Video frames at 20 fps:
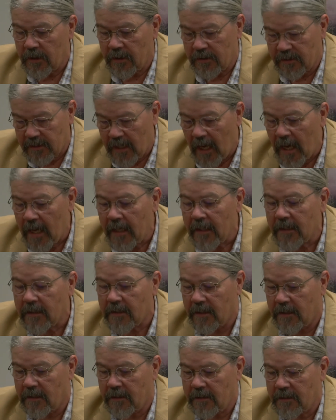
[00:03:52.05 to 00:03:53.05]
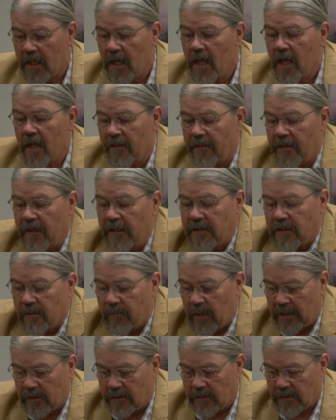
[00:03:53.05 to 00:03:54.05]
a scientist, thinks
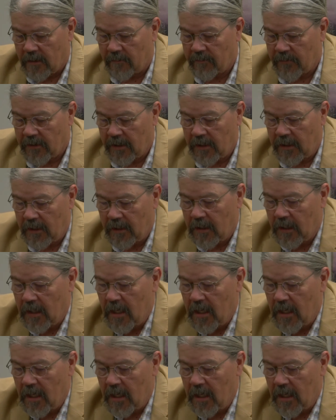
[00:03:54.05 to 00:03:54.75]
about something,